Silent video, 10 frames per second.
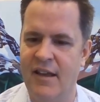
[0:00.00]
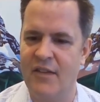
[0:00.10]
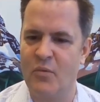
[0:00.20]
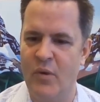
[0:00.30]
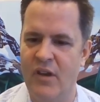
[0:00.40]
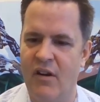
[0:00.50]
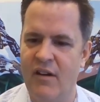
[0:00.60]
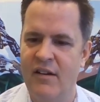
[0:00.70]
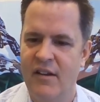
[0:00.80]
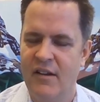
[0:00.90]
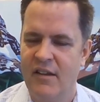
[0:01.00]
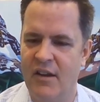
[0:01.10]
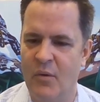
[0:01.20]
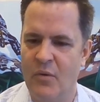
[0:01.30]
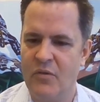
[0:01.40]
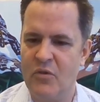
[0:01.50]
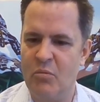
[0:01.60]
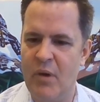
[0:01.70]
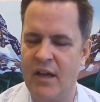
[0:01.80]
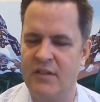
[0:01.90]
as we are, with
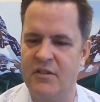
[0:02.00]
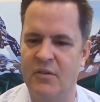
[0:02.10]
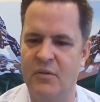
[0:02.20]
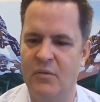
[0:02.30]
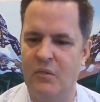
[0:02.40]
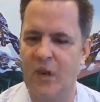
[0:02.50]
respect to